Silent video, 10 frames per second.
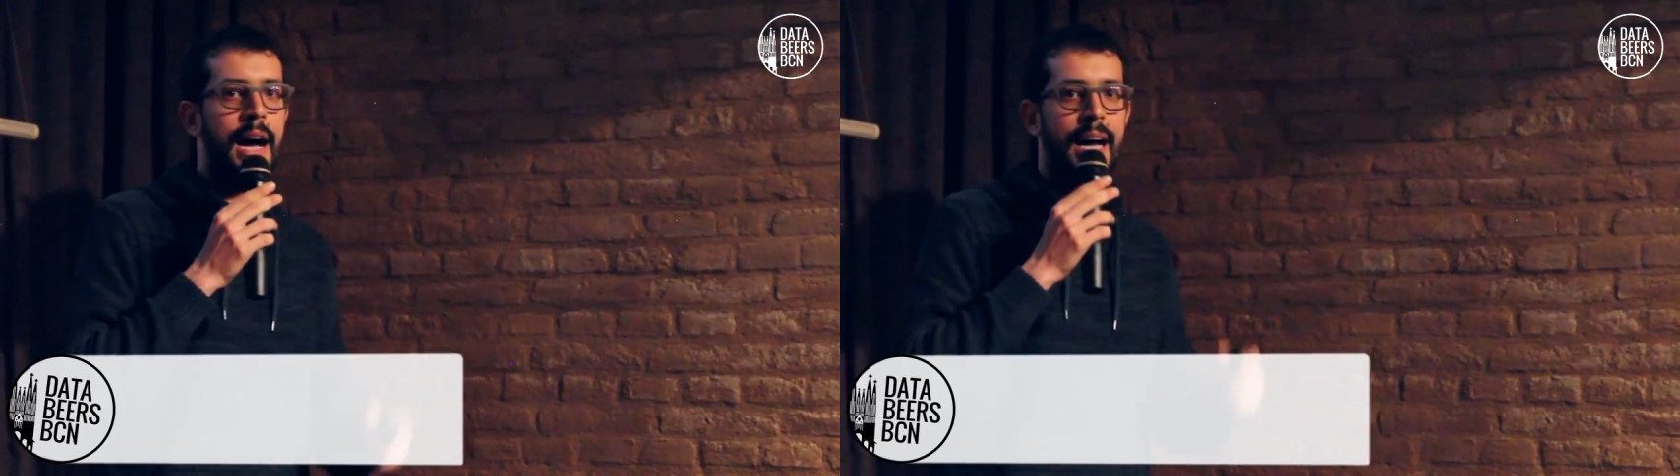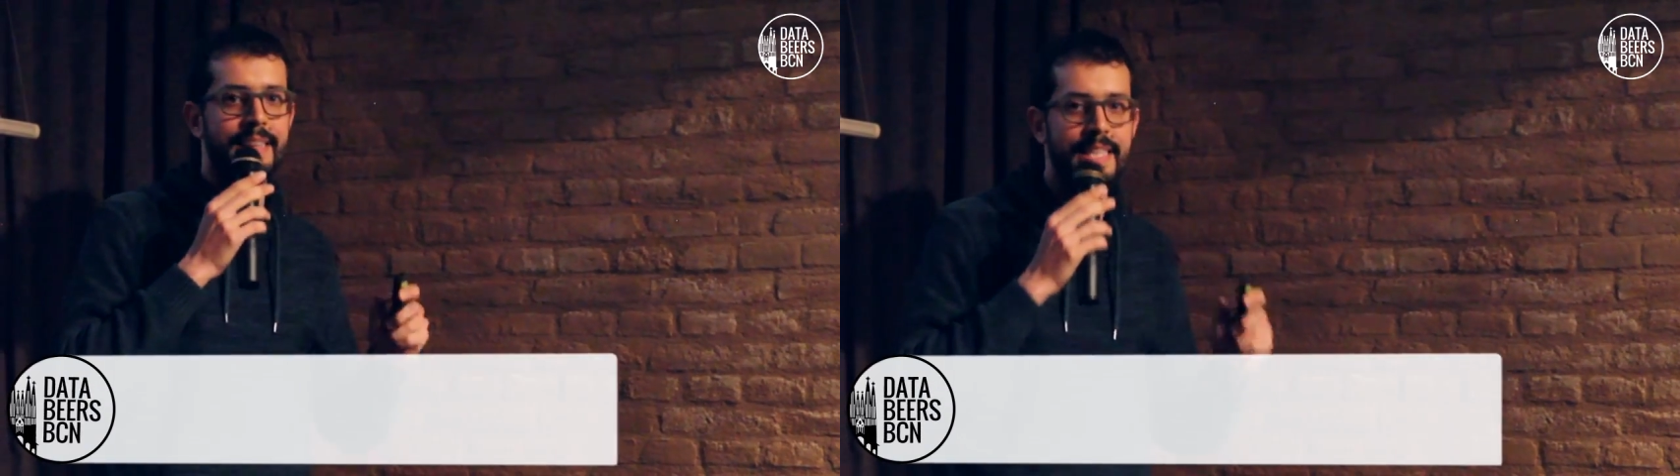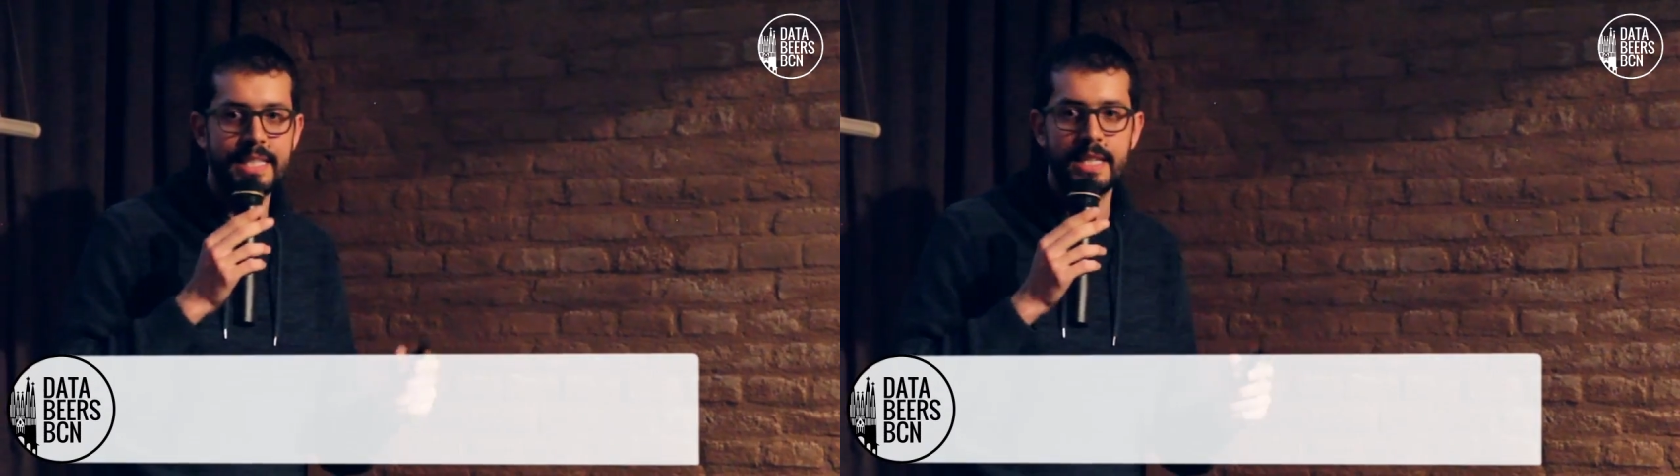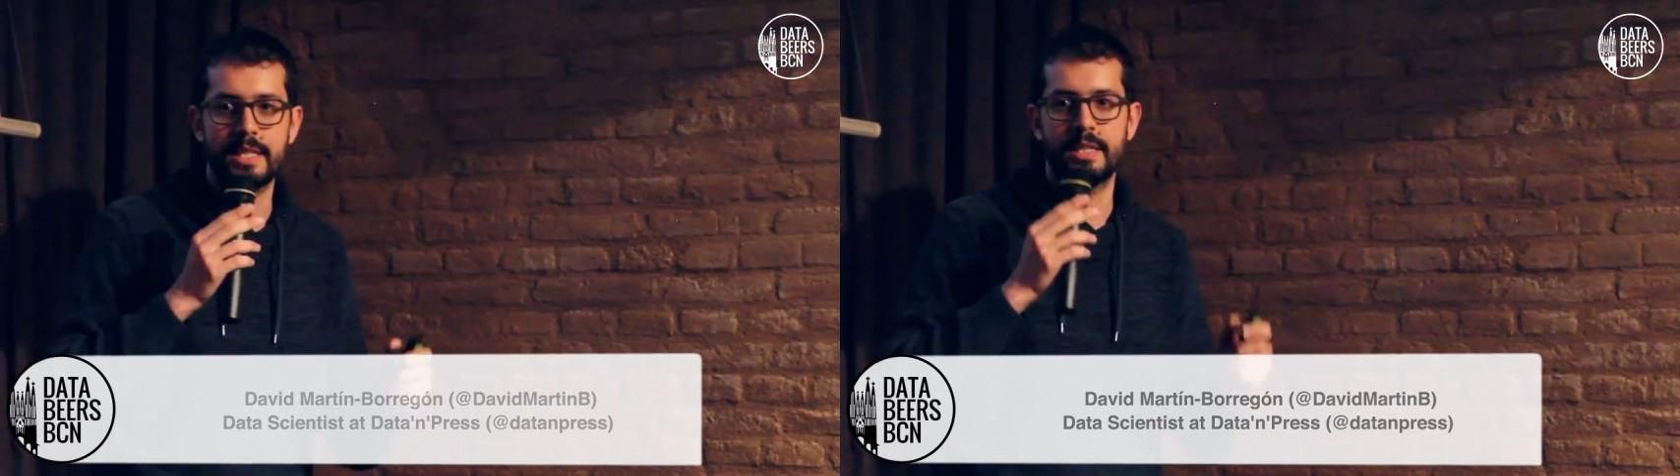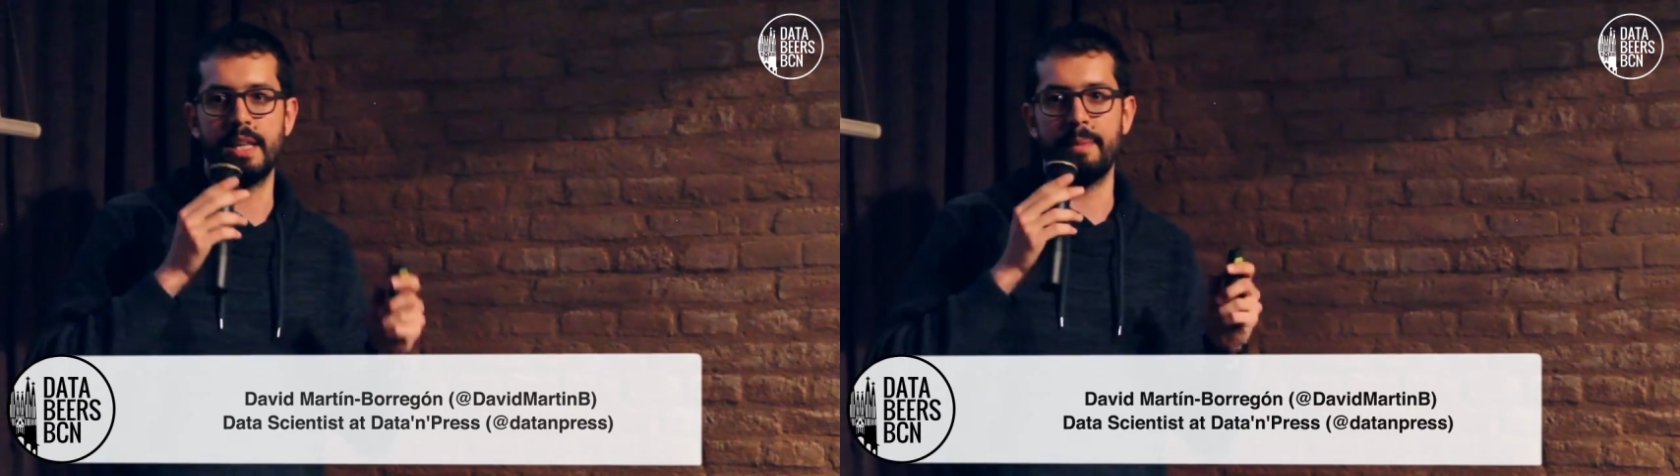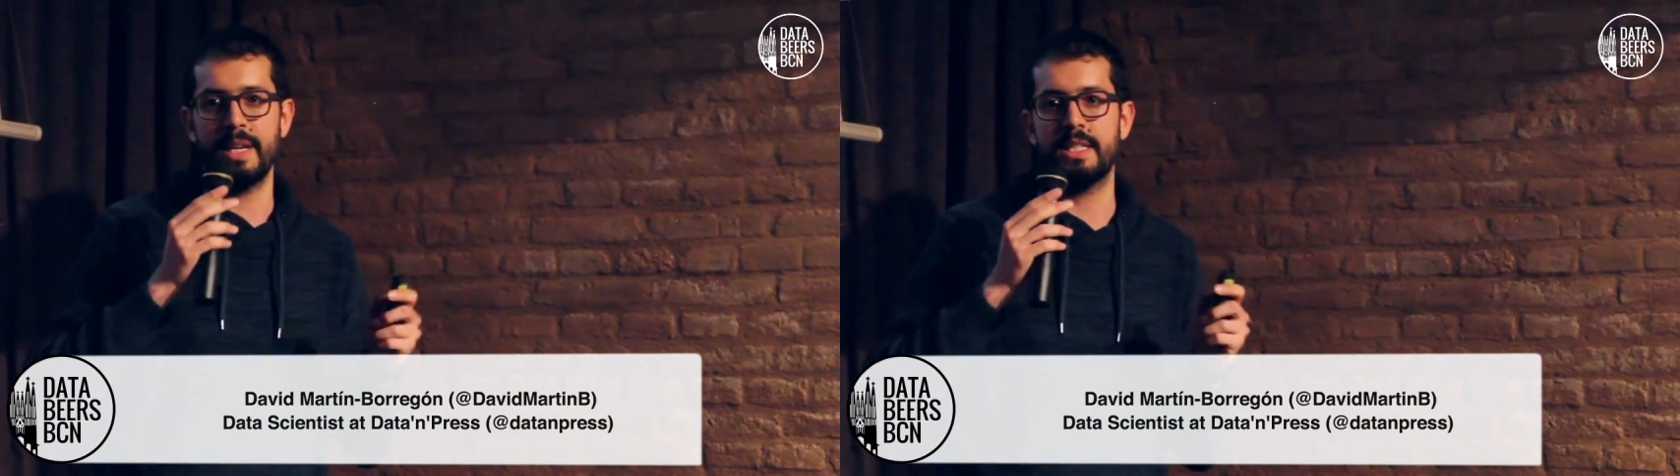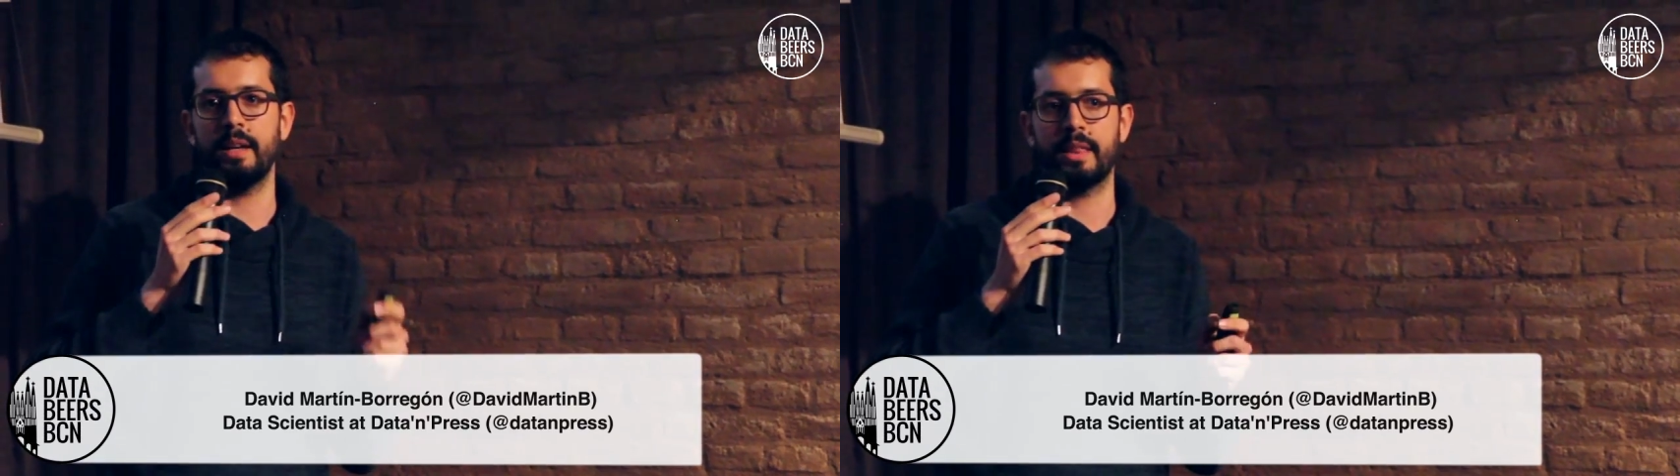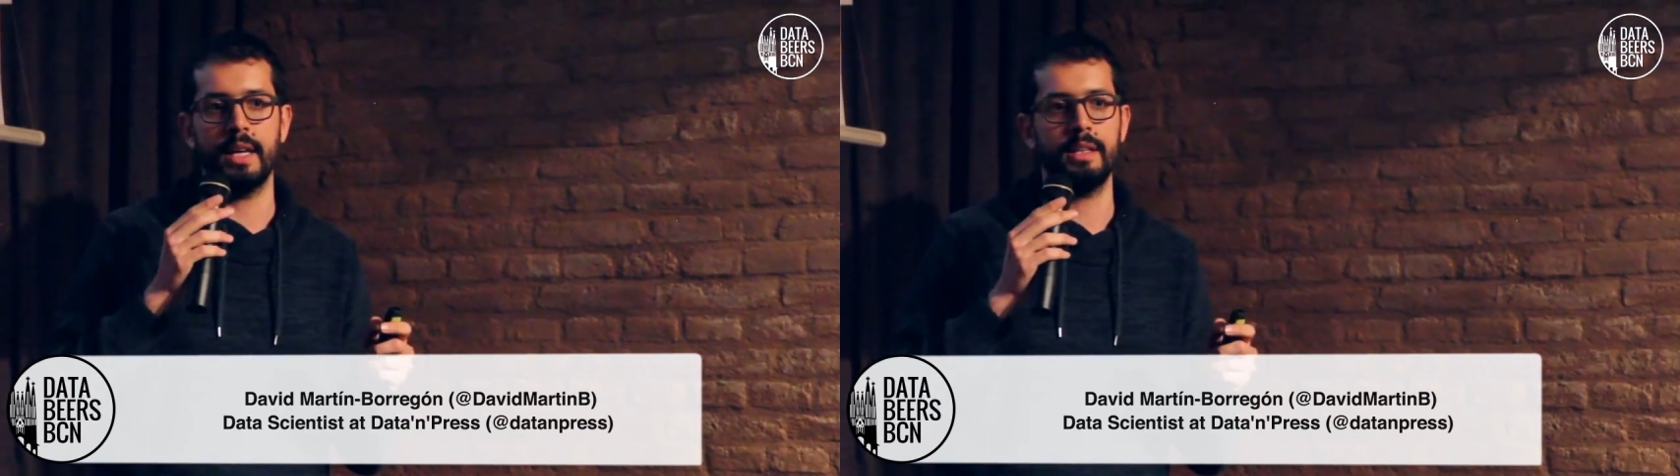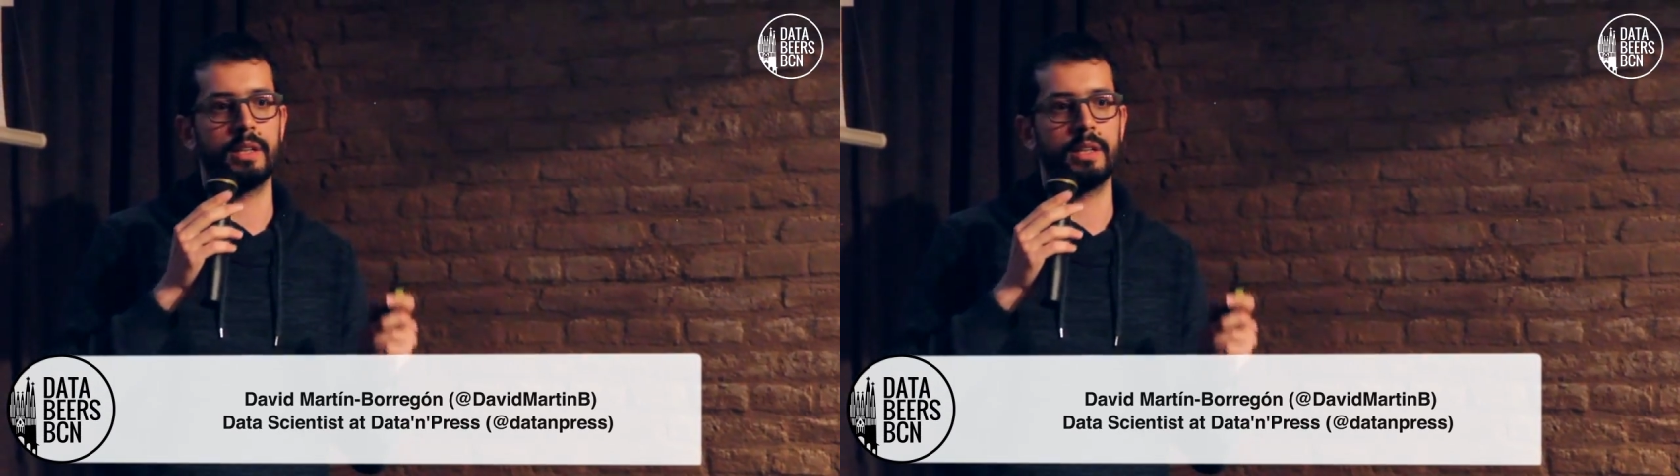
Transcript: And this is the amazing thing